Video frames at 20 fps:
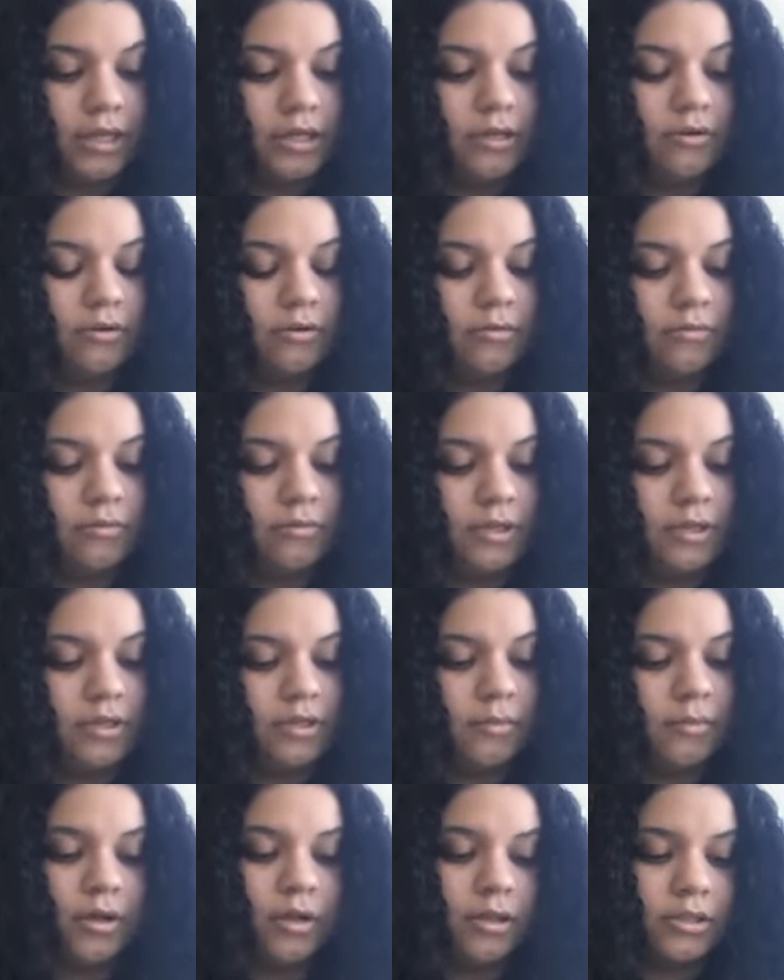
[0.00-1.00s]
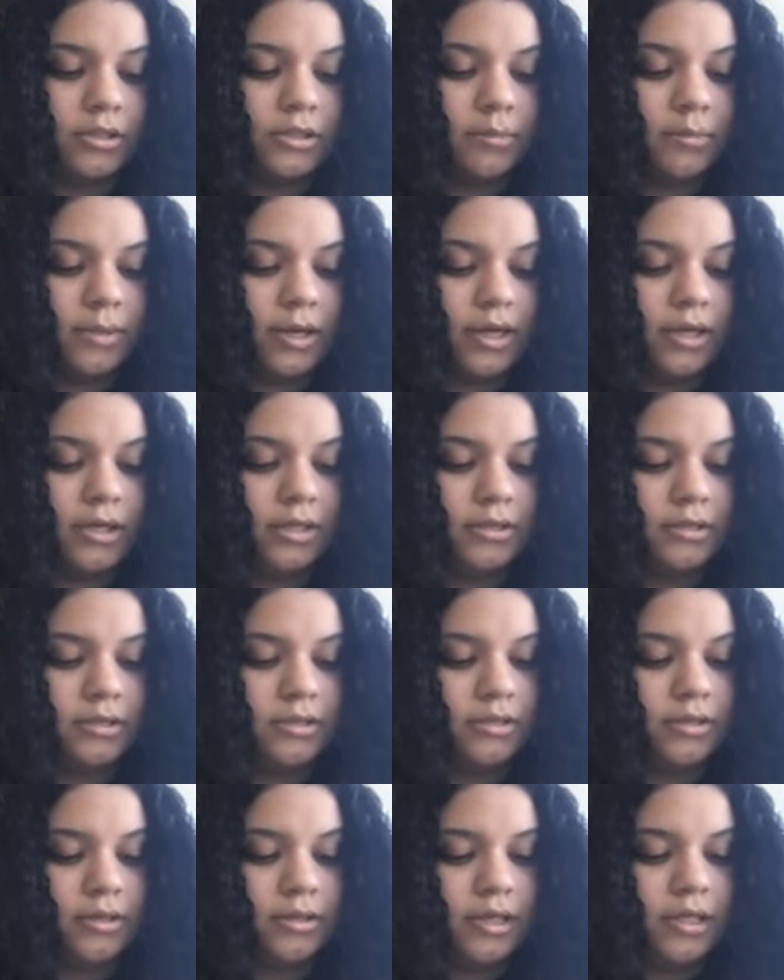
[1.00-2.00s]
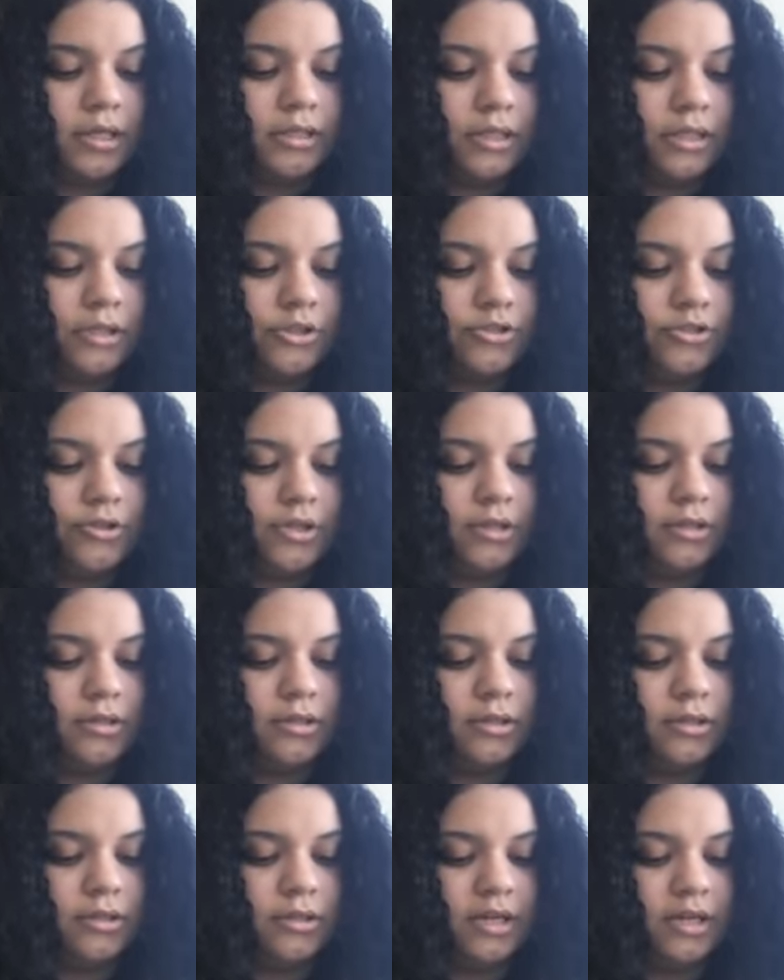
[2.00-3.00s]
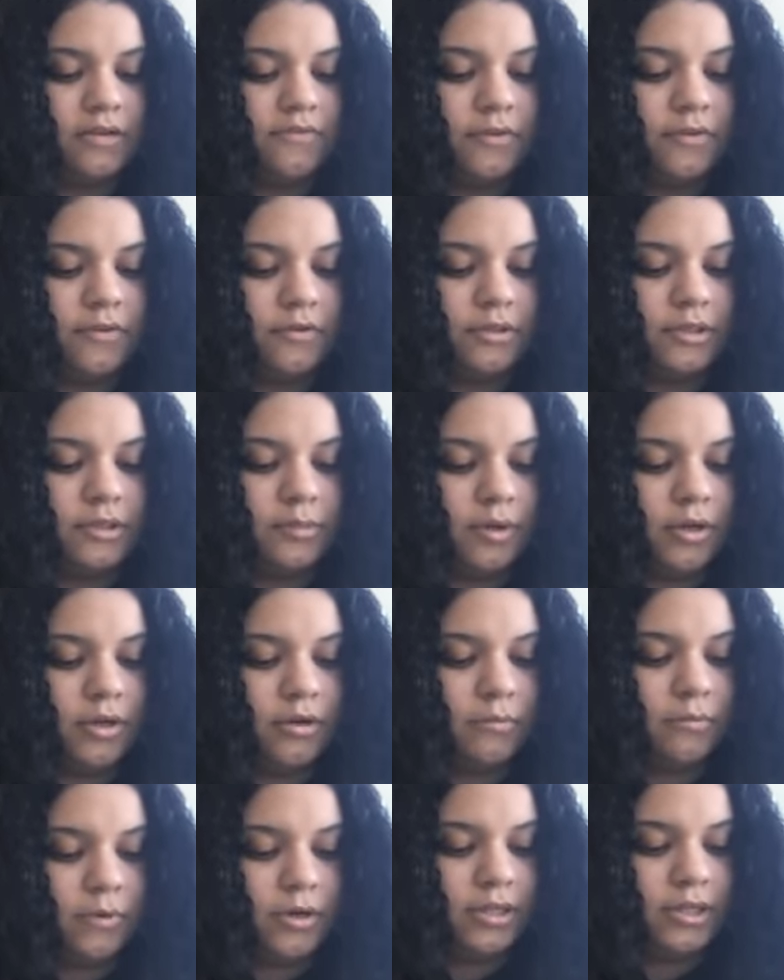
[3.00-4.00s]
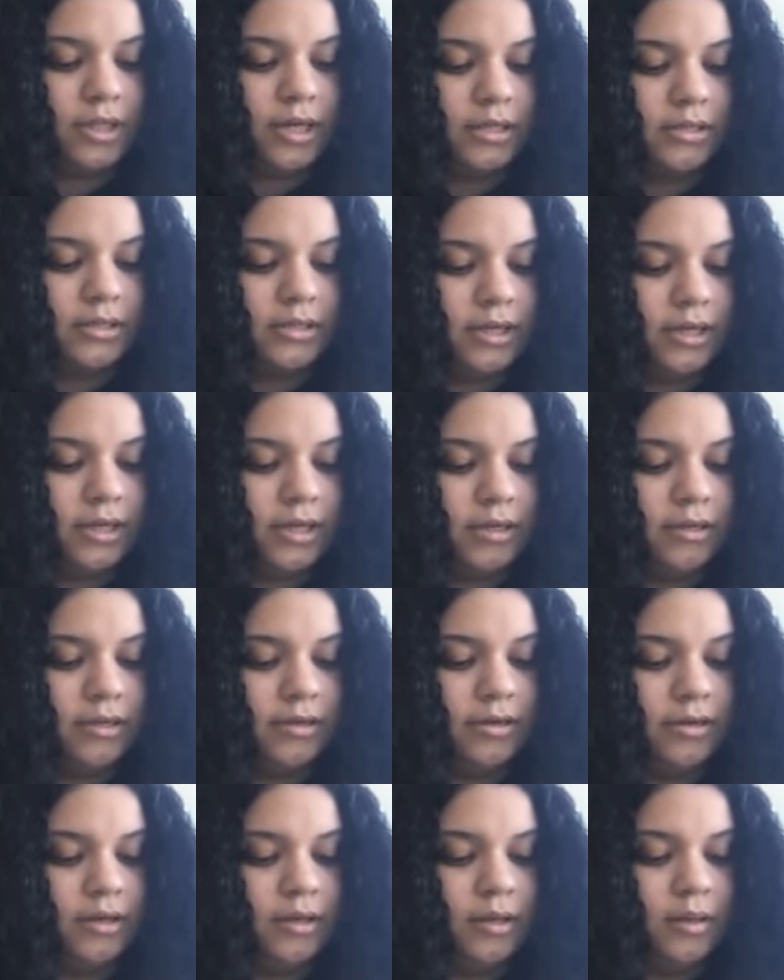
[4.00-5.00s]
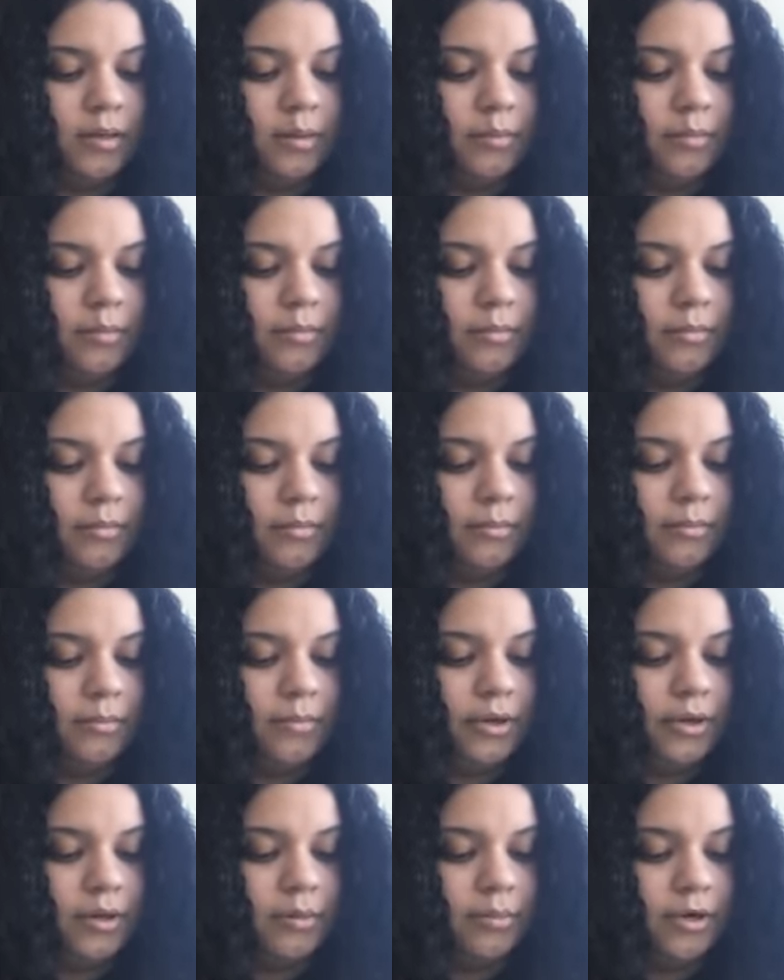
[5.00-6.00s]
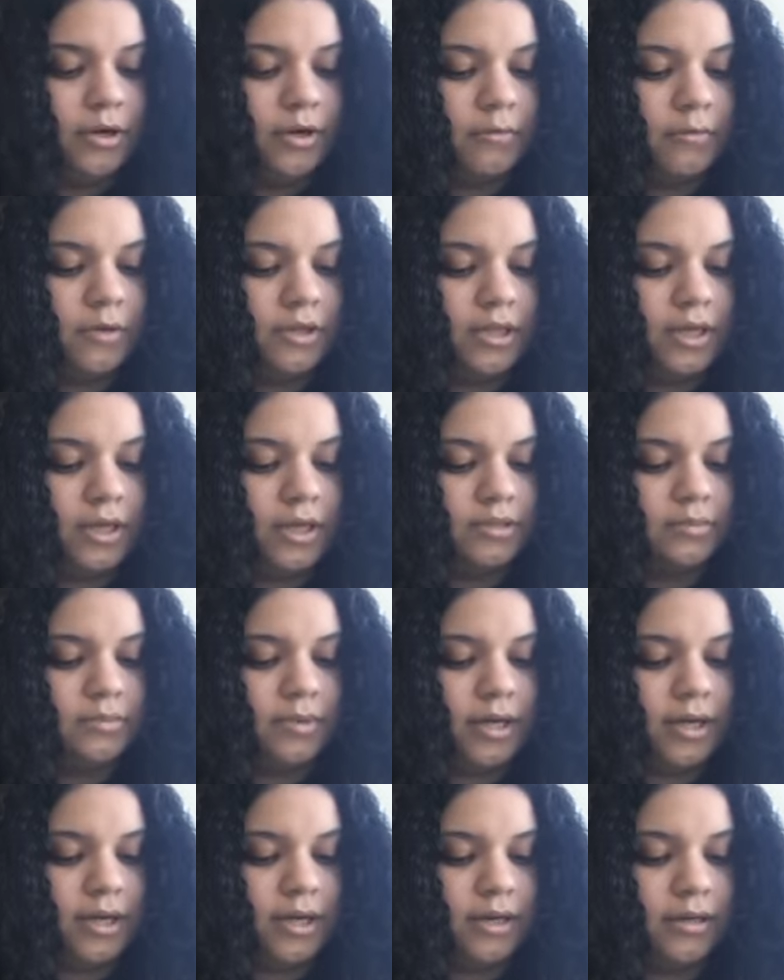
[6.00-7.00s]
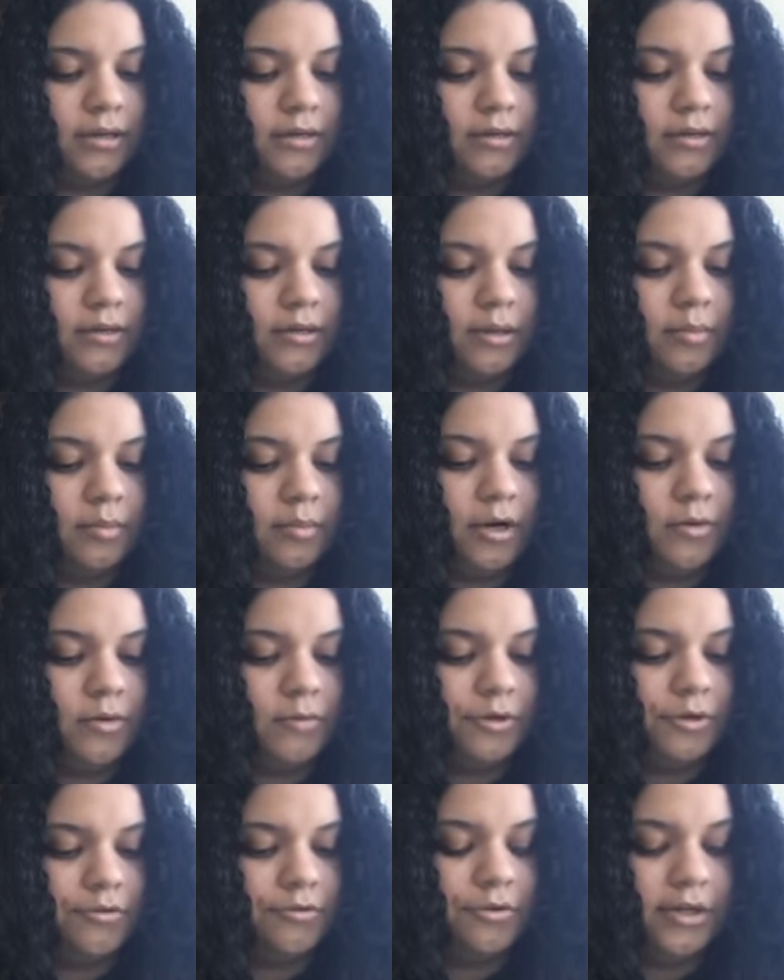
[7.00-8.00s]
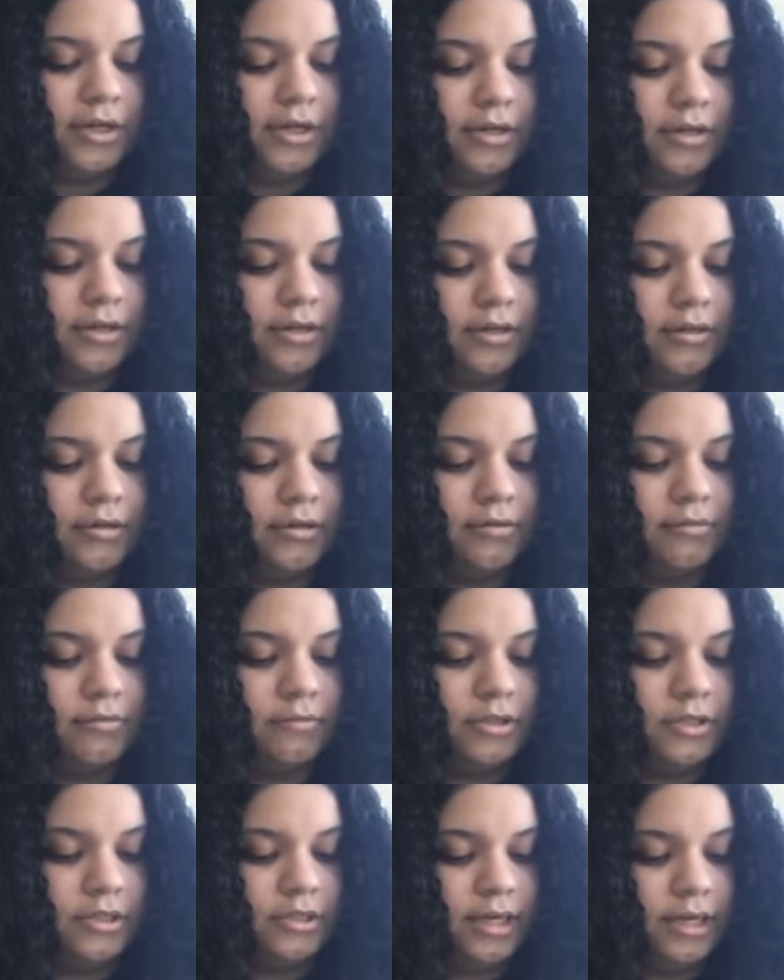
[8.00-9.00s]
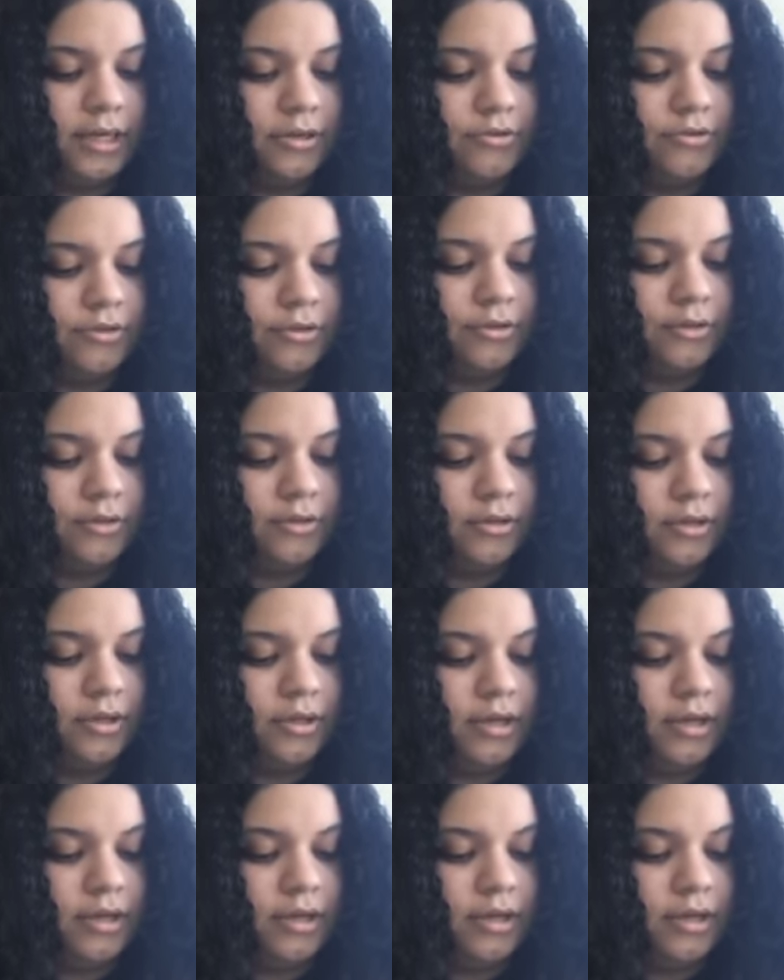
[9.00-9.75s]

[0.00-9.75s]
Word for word: It can only demolish the past. Such strength does not focus upon what lies ahead, but upon what lies behind, upon what created it, which is hatred.